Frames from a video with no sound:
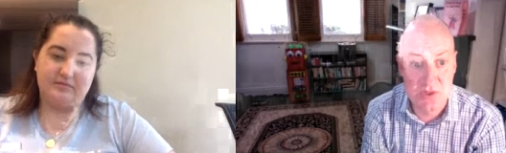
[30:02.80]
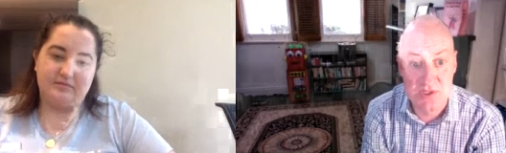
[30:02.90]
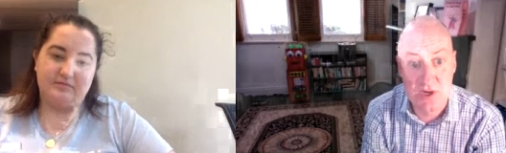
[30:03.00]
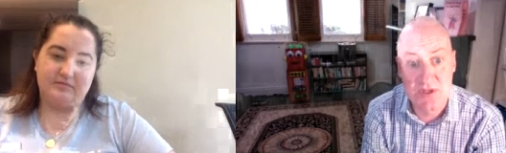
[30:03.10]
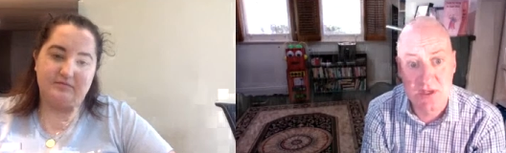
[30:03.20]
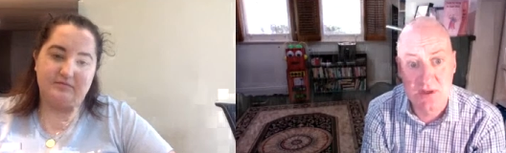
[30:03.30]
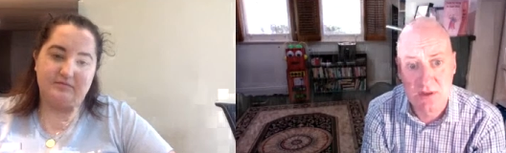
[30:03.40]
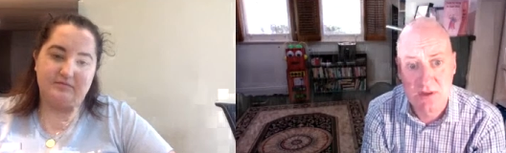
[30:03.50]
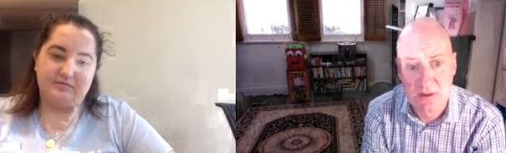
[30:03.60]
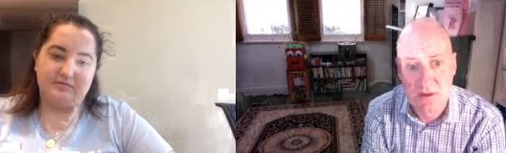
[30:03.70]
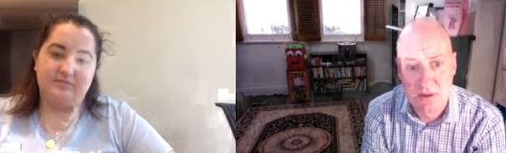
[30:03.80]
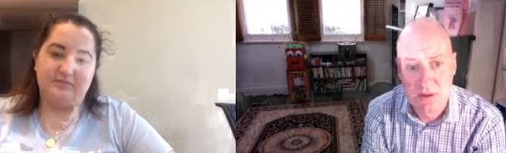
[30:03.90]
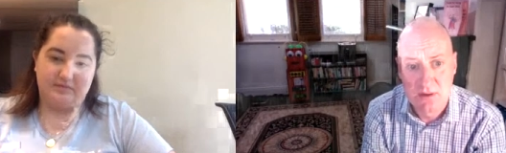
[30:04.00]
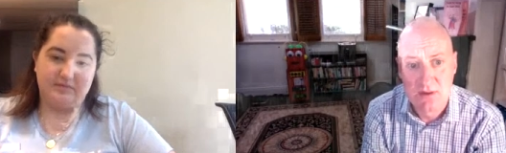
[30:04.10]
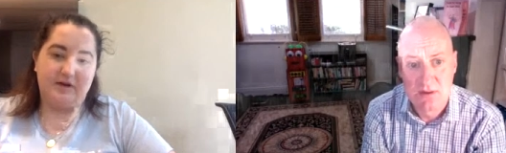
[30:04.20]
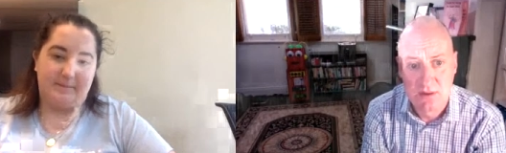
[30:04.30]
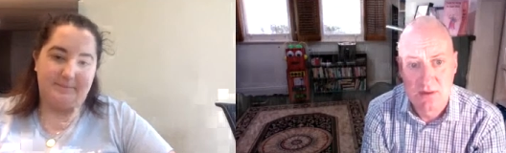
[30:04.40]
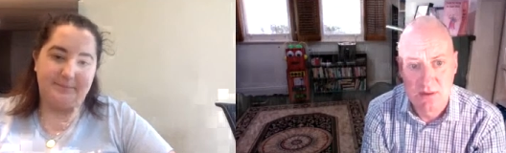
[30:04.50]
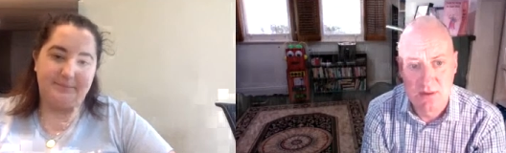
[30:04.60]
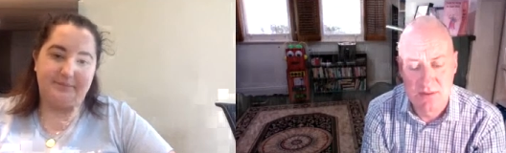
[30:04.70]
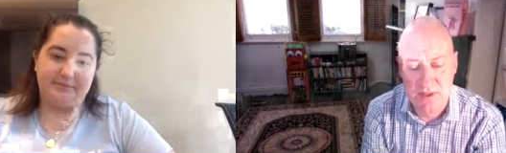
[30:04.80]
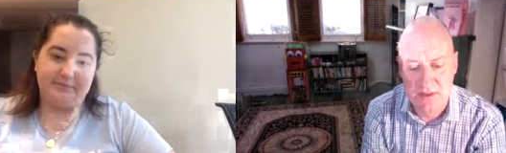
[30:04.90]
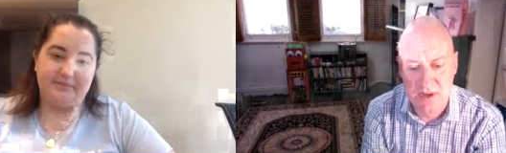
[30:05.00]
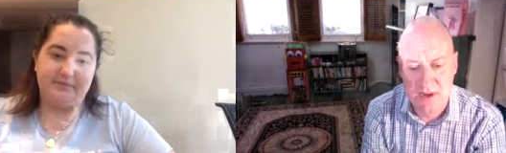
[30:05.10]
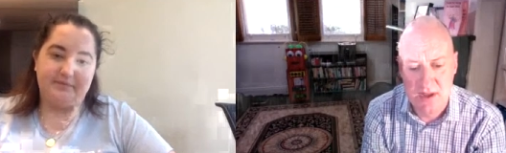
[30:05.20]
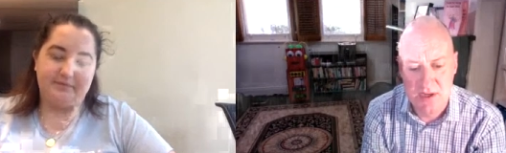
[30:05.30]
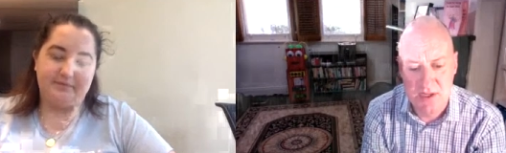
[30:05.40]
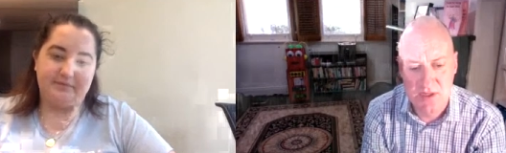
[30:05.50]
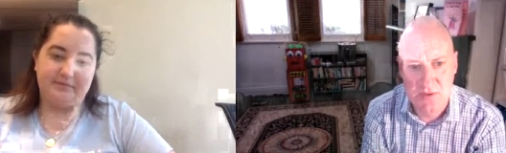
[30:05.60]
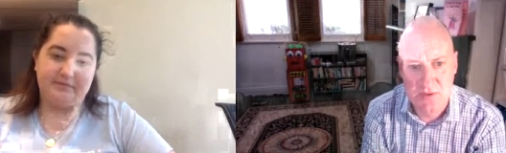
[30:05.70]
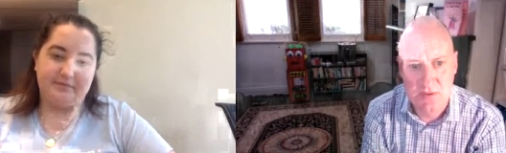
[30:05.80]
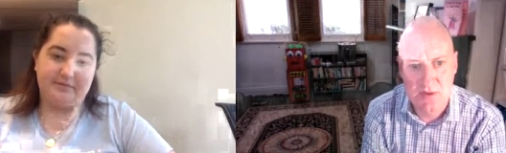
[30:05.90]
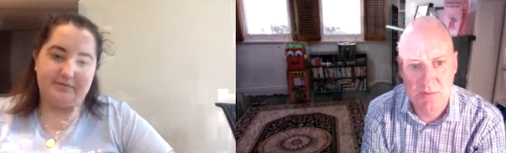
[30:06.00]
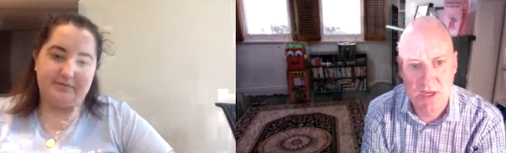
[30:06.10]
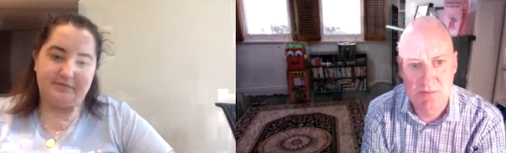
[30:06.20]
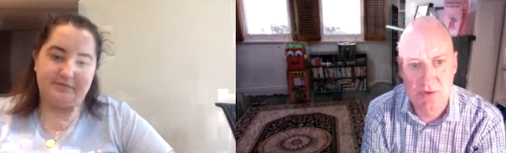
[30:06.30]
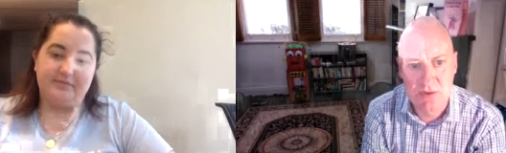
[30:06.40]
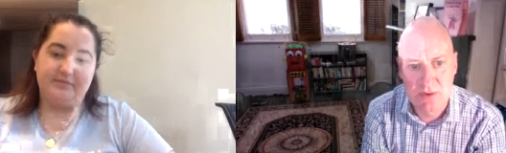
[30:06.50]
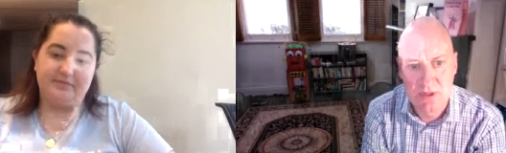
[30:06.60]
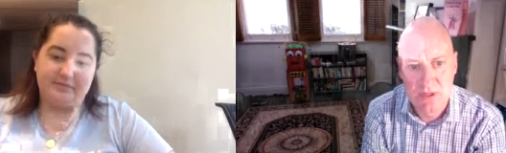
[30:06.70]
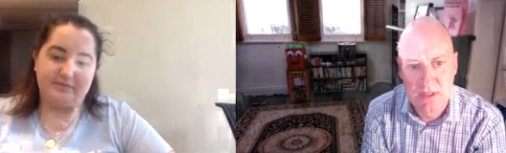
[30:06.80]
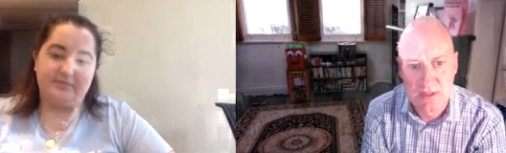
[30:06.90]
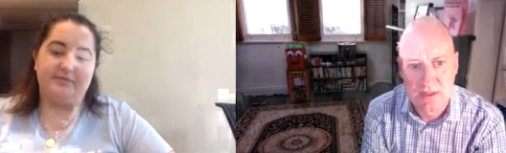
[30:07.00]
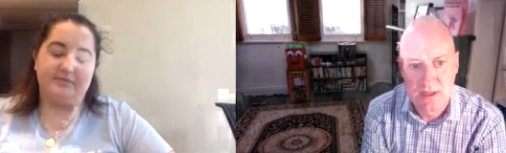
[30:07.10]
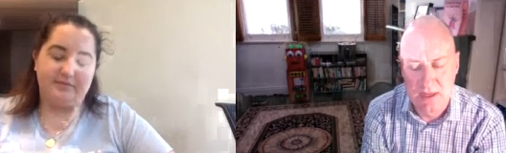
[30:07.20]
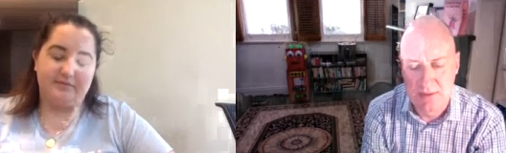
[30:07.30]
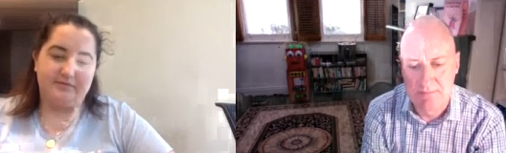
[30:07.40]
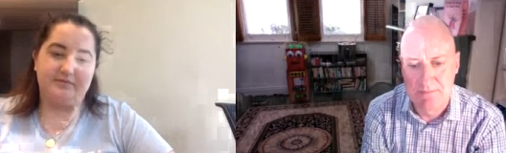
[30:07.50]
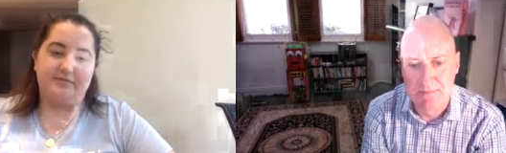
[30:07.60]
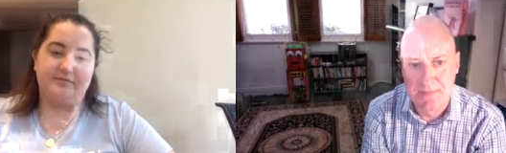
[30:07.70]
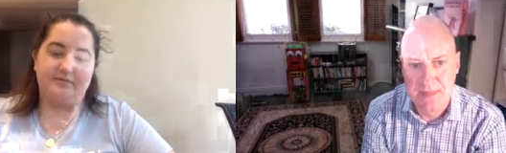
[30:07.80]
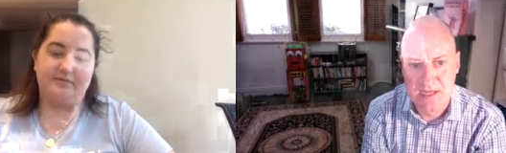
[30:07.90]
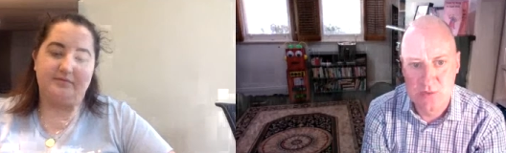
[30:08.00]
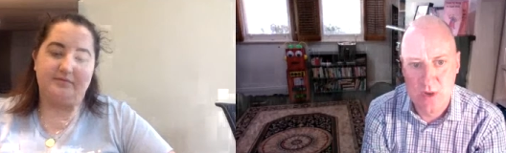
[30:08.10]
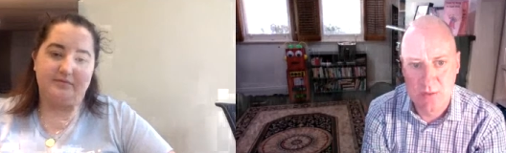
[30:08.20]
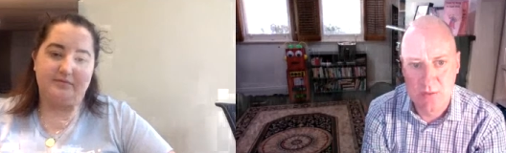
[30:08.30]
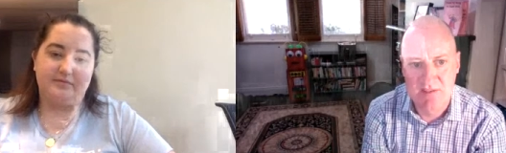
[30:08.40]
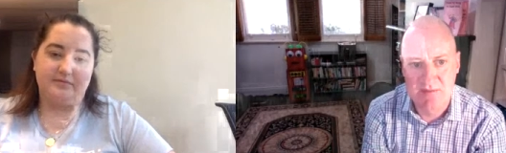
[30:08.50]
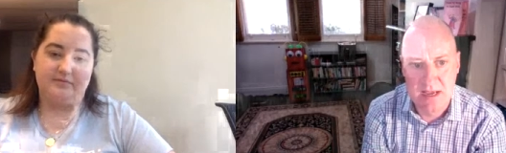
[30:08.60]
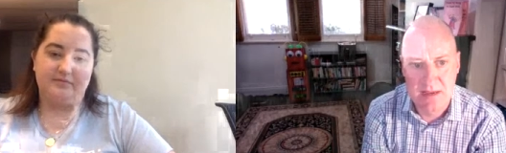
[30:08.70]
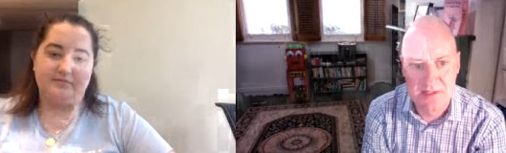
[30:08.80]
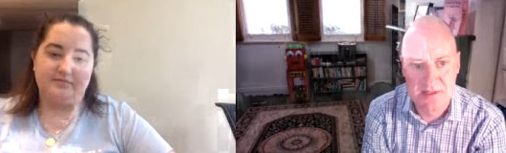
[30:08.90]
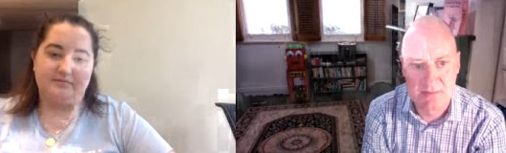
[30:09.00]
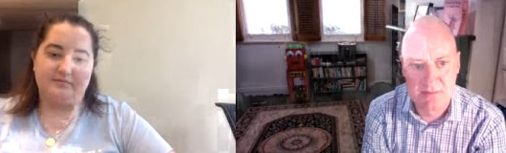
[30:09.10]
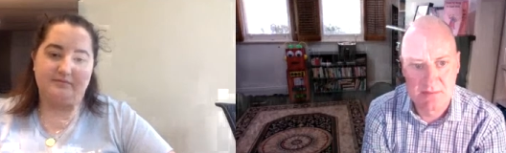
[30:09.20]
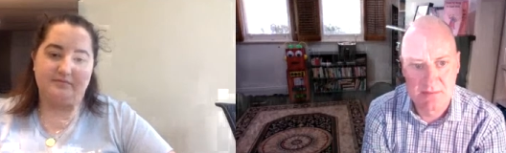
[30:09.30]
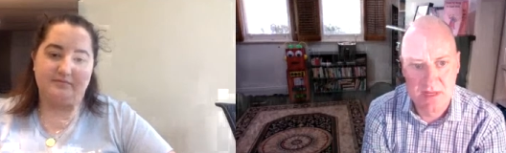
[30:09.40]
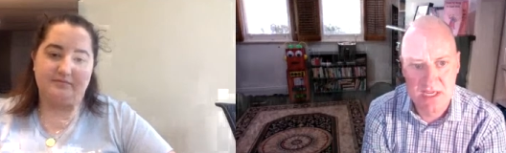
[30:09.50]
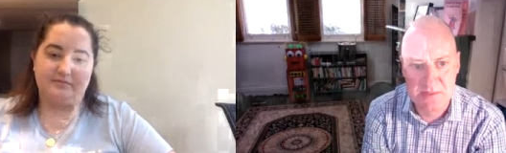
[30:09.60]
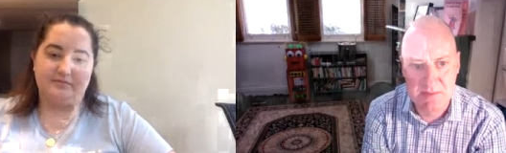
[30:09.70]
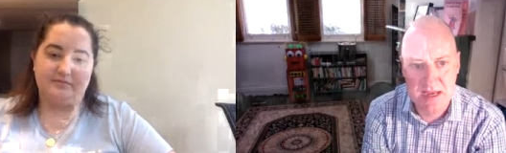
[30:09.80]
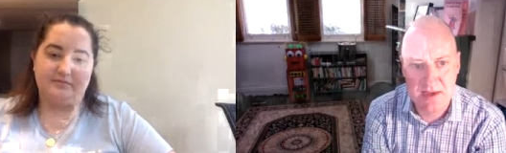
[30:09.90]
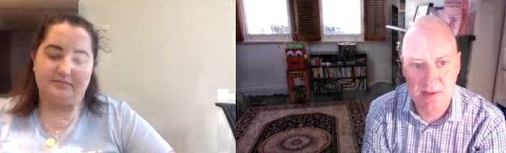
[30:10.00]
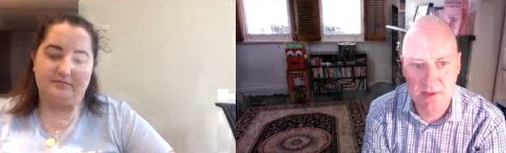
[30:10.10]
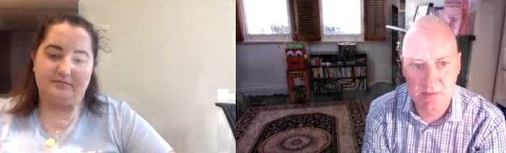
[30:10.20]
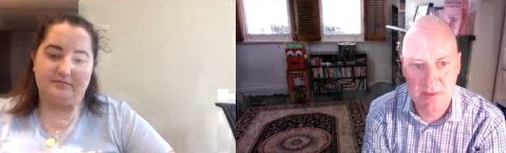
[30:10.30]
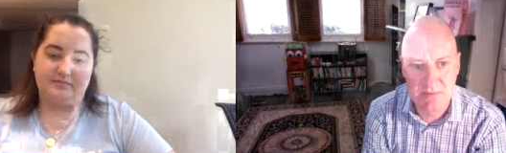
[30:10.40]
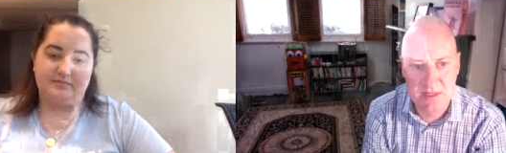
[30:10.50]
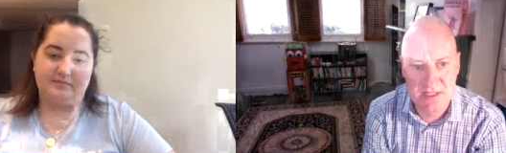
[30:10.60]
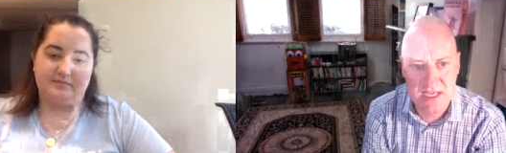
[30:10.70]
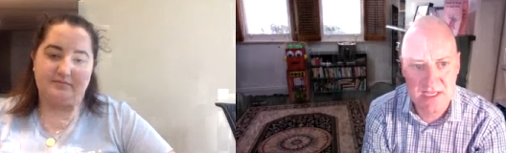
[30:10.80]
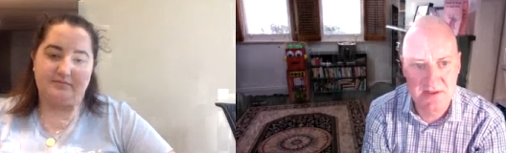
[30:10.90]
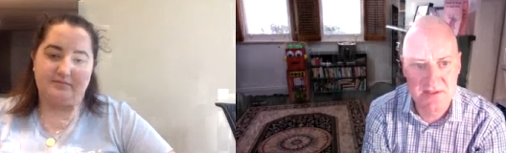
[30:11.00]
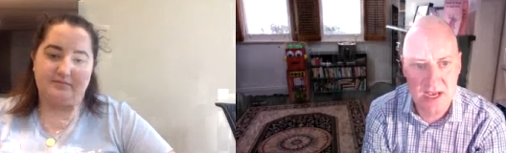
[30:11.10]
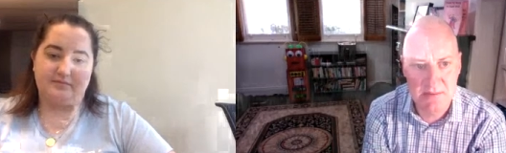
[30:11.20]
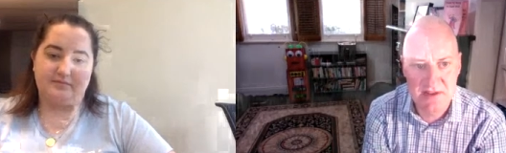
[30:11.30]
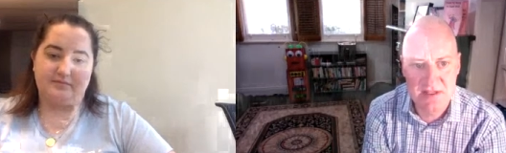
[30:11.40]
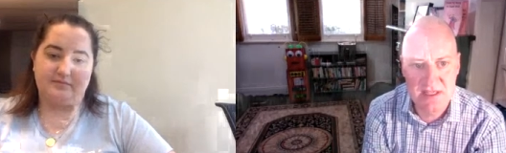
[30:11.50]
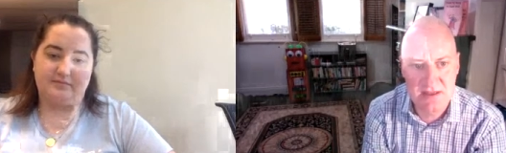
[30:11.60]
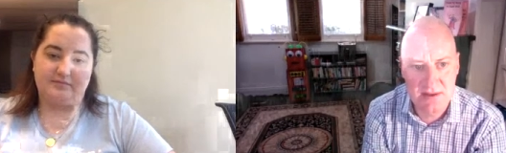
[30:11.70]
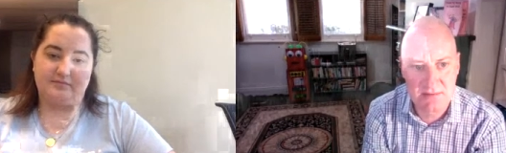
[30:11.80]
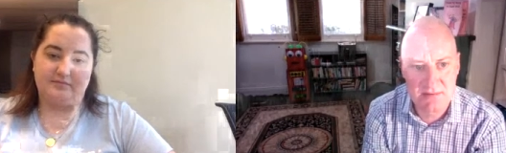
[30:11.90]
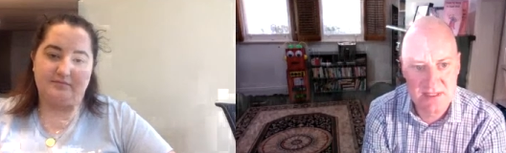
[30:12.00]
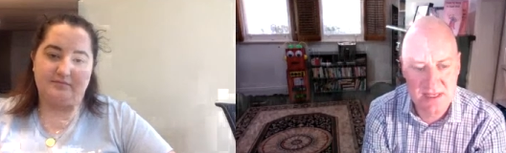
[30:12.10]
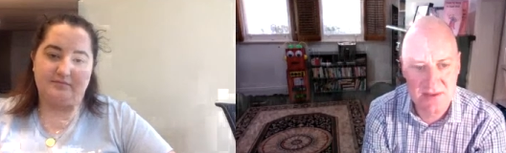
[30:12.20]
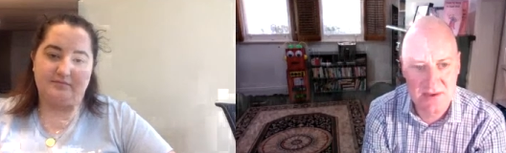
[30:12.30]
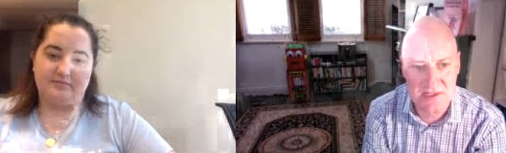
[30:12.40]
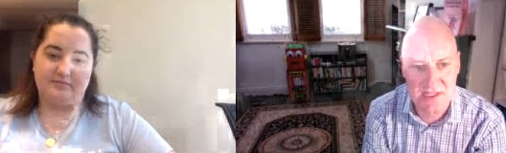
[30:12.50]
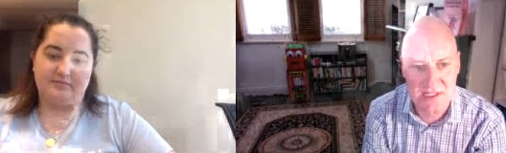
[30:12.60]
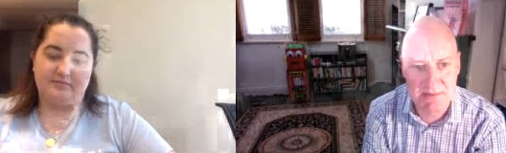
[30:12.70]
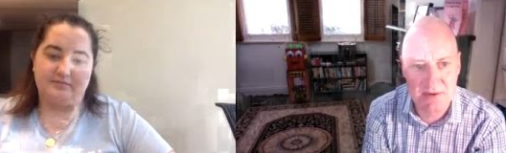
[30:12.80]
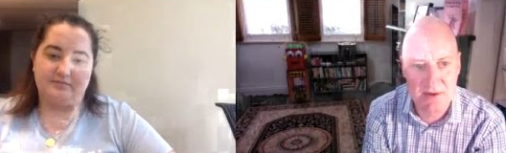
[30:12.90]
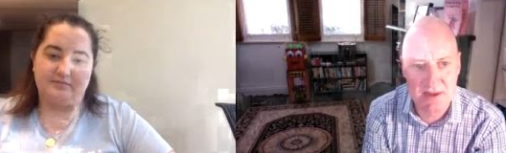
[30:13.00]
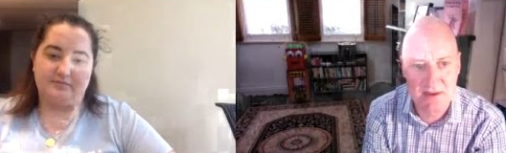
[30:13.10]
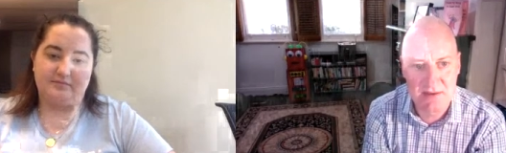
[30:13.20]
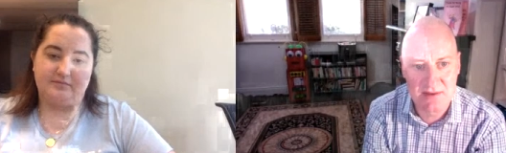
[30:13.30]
Speaker 1: consulting yeah. that, that I enjoy doing with people. Um, that's one way of perhaps expanding a little bit, but it takes a bit of time and effort to, to get those things up and running.